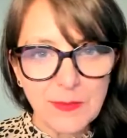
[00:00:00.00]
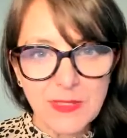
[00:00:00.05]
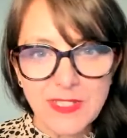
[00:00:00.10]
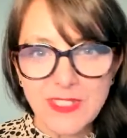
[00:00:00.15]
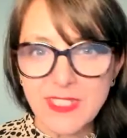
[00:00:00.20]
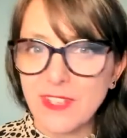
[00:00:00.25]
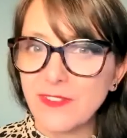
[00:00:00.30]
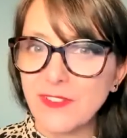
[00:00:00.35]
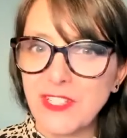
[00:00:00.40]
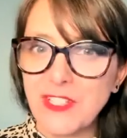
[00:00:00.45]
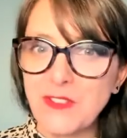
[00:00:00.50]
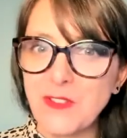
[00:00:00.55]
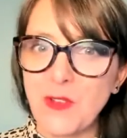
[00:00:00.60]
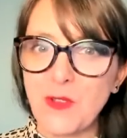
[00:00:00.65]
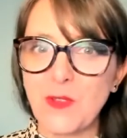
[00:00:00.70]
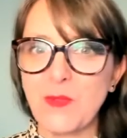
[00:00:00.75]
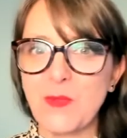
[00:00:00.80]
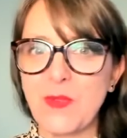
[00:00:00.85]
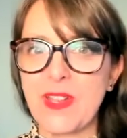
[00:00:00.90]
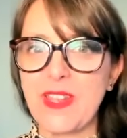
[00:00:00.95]
Definitely not
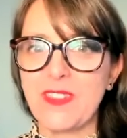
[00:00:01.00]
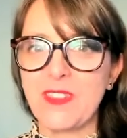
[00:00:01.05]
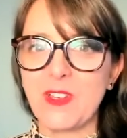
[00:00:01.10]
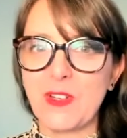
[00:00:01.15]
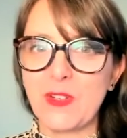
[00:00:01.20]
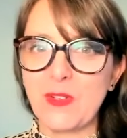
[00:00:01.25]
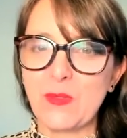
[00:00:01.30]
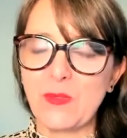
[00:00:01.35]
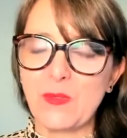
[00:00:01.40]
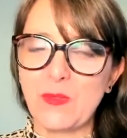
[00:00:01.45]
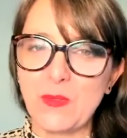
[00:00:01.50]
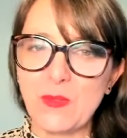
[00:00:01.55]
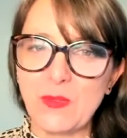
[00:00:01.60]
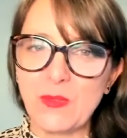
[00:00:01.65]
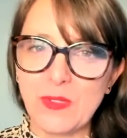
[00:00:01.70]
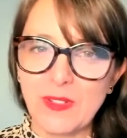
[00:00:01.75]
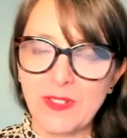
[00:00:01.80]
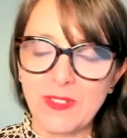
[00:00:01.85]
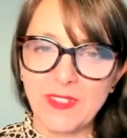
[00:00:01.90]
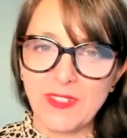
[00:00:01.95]
the way
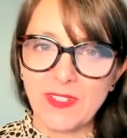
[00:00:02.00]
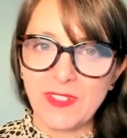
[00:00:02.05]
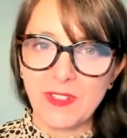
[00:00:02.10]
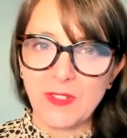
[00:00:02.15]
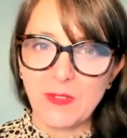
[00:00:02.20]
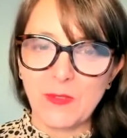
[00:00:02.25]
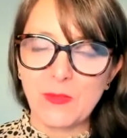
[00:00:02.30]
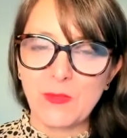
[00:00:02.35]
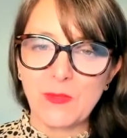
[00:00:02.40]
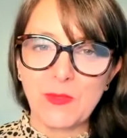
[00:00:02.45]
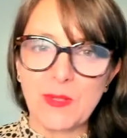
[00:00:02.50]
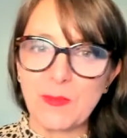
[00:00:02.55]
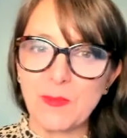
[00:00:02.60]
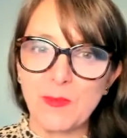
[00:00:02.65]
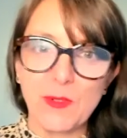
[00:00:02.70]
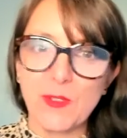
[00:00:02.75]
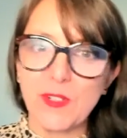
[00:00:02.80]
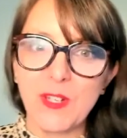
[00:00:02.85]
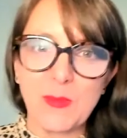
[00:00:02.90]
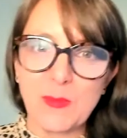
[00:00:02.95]
that we're
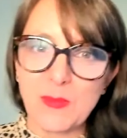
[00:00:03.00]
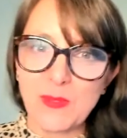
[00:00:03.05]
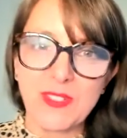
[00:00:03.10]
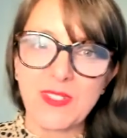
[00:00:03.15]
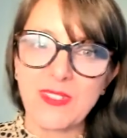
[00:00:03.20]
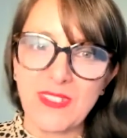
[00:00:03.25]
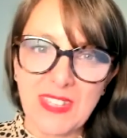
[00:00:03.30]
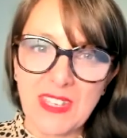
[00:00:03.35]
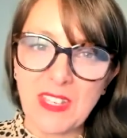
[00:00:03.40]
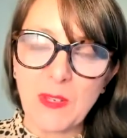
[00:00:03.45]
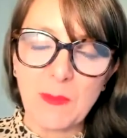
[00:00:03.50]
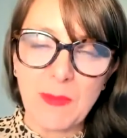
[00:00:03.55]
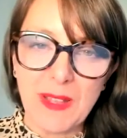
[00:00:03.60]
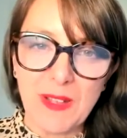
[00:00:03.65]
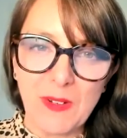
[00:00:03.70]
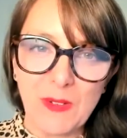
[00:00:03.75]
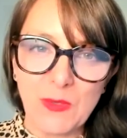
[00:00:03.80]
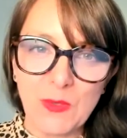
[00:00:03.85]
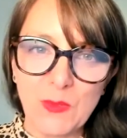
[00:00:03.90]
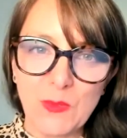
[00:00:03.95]
brought up to think
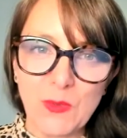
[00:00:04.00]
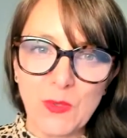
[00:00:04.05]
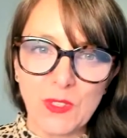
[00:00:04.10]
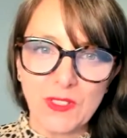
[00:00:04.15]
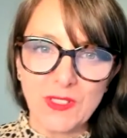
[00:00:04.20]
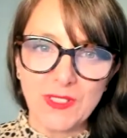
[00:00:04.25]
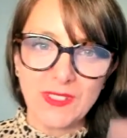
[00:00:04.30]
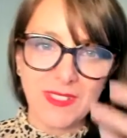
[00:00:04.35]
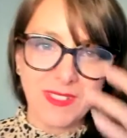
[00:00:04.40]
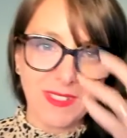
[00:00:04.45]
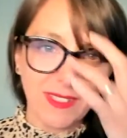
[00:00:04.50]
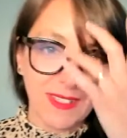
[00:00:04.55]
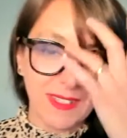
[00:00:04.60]
about what